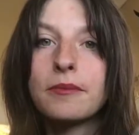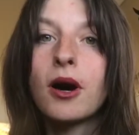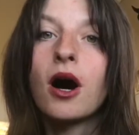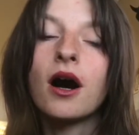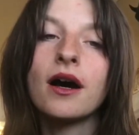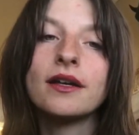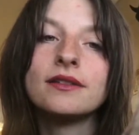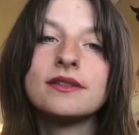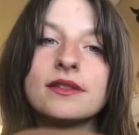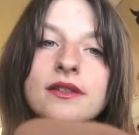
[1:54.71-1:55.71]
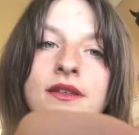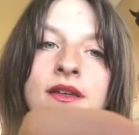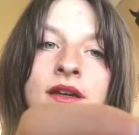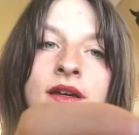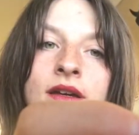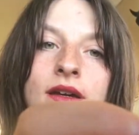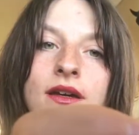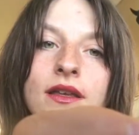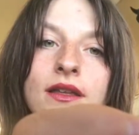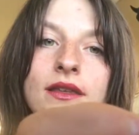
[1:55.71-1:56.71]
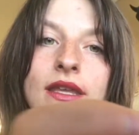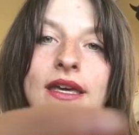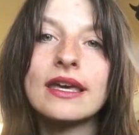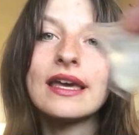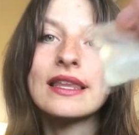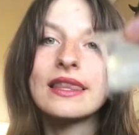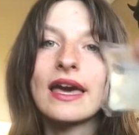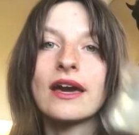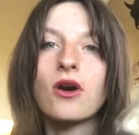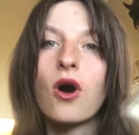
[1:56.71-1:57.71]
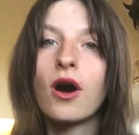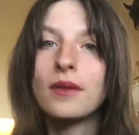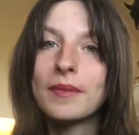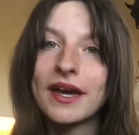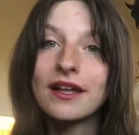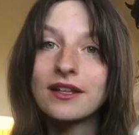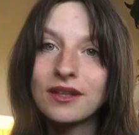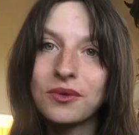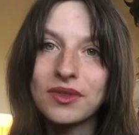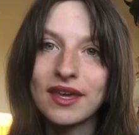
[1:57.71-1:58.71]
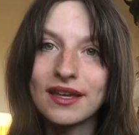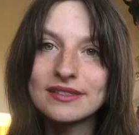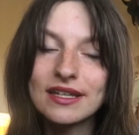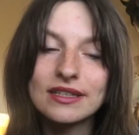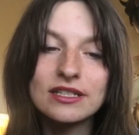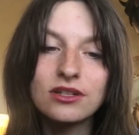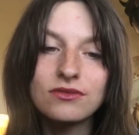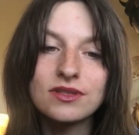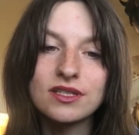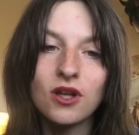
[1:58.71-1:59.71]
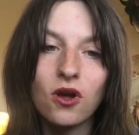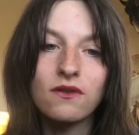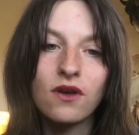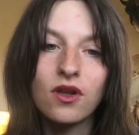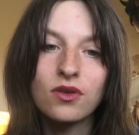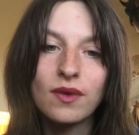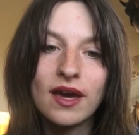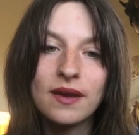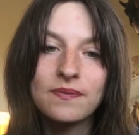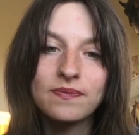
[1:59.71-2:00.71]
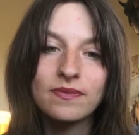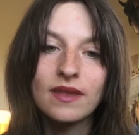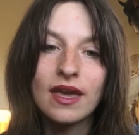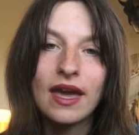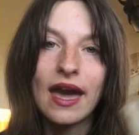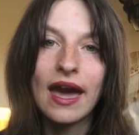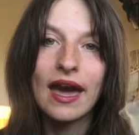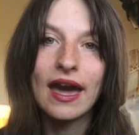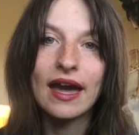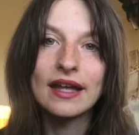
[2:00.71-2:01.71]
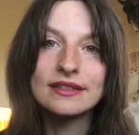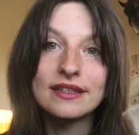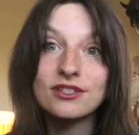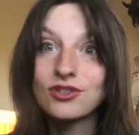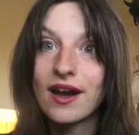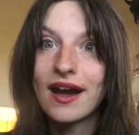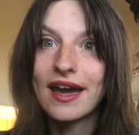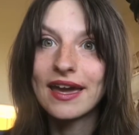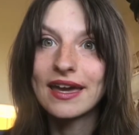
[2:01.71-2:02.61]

pods, they get on my clothing. It's like they don't dissolve all the way and they dry,